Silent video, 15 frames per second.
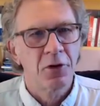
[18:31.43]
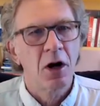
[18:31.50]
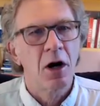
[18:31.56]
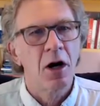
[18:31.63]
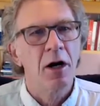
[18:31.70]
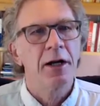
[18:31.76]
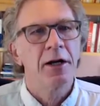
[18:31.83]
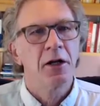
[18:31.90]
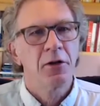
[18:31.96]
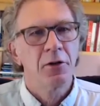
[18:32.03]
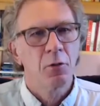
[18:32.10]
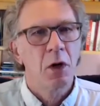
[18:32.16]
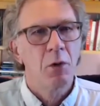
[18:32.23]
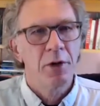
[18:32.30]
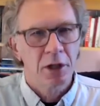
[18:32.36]
heart into
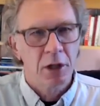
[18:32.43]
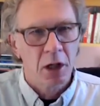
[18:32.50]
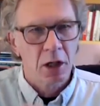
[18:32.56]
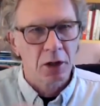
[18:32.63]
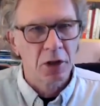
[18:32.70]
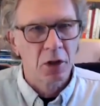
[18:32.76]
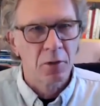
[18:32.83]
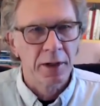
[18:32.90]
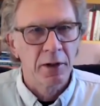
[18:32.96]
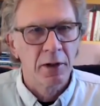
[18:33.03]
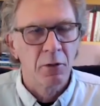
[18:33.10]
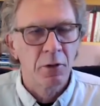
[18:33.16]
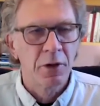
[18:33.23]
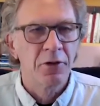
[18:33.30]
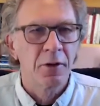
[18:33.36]
what we call a
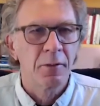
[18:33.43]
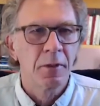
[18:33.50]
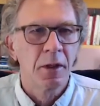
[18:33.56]
coherent rhythm,